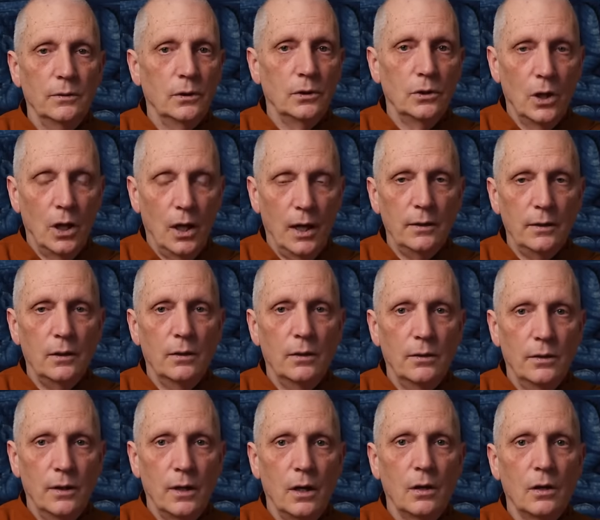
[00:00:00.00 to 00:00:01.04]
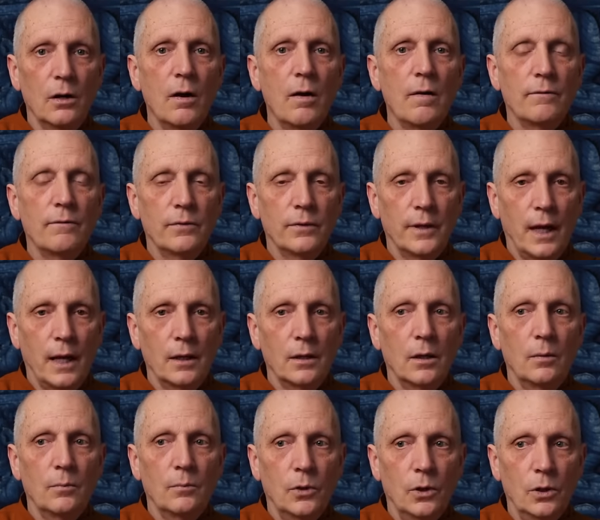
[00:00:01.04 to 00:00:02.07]
They're not there for that
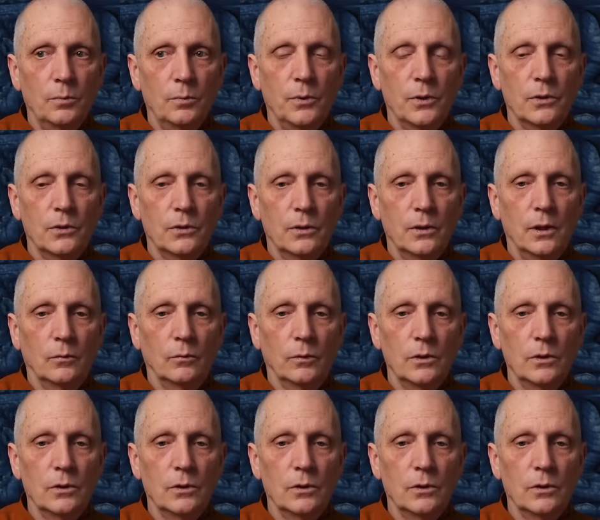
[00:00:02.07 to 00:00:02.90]
purpose. And we